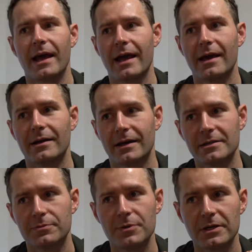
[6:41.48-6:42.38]
And
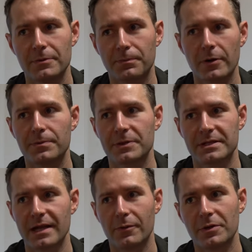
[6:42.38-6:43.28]
I'd speak to
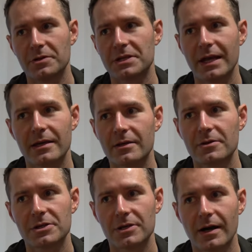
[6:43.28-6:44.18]
purpose now. When you're taking
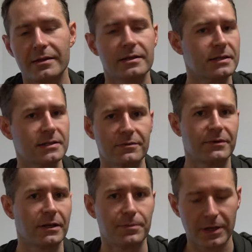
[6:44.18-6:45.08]
your shot, this is
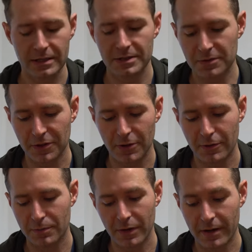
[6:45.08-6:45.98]
developing as you
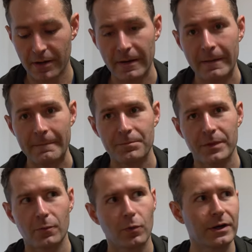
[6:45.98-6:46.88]
go, but
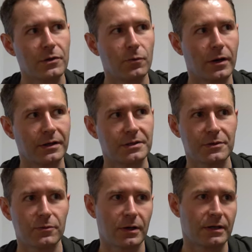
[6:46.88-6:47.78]
what do you want? Do
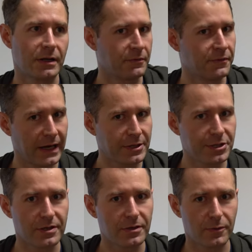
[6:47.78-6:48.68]
you want
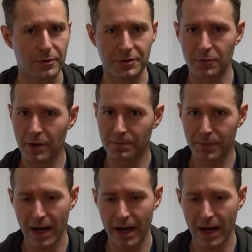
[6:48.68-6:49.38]
affection or do you want